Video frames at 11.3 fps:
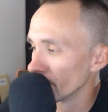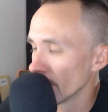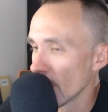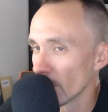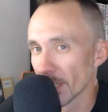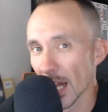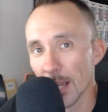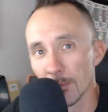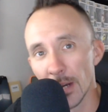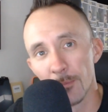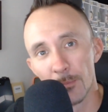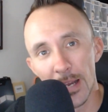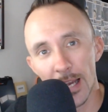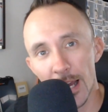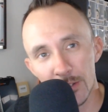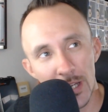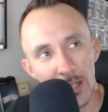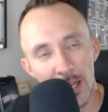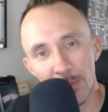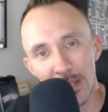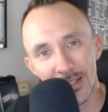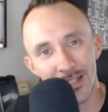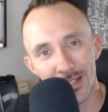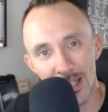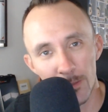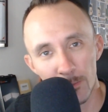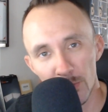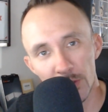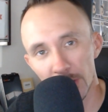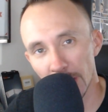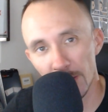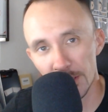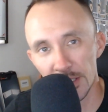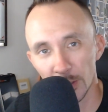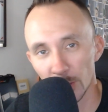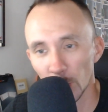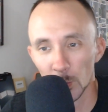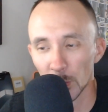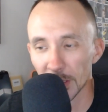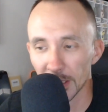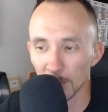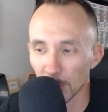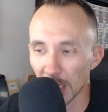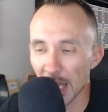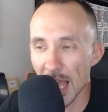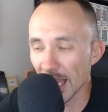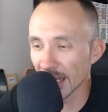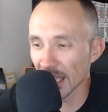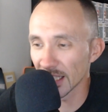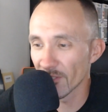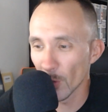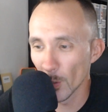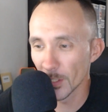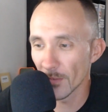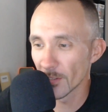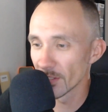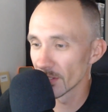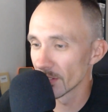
Over time, I try not to make the same music every single weekend, but I got like 4 different